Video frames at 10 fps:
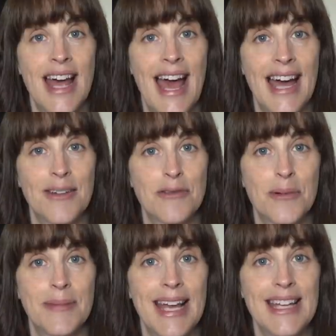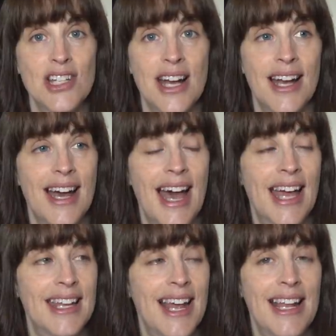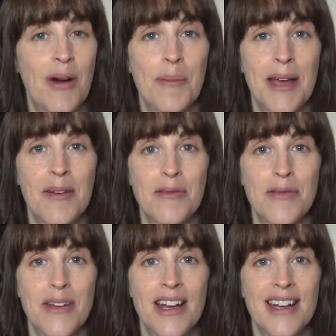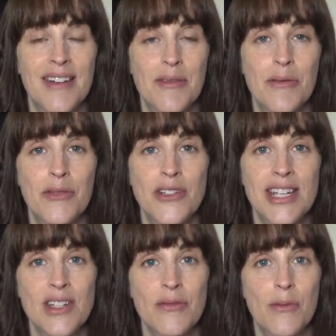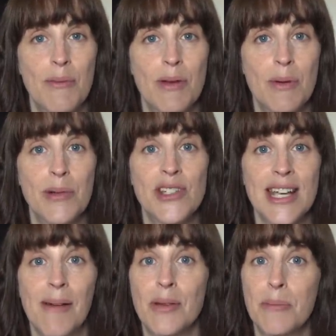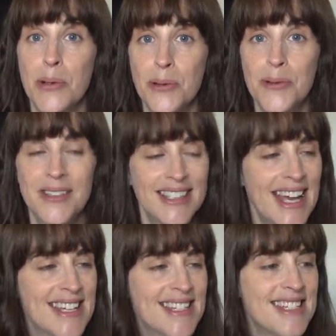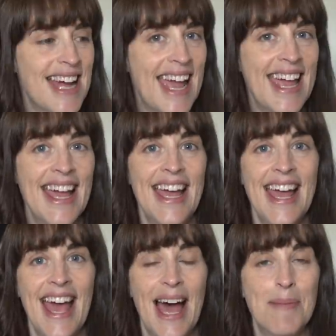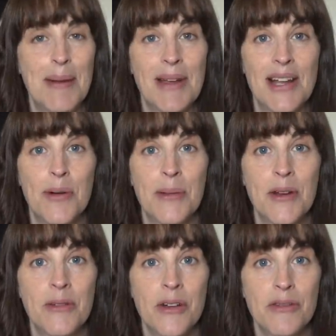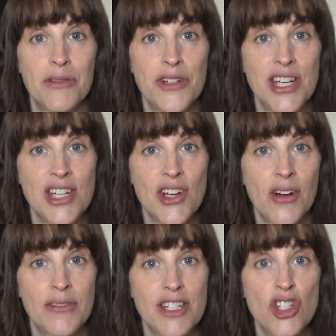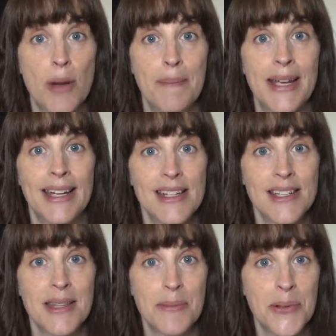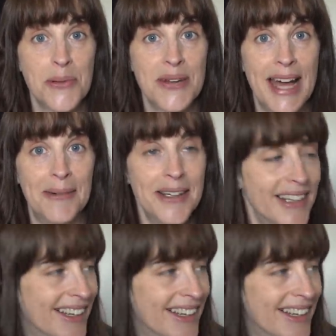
and from nature, and a little bit of footage of when we were putting up the pool yesterday, and maybe a little bit of footage of us jumping into the pool now.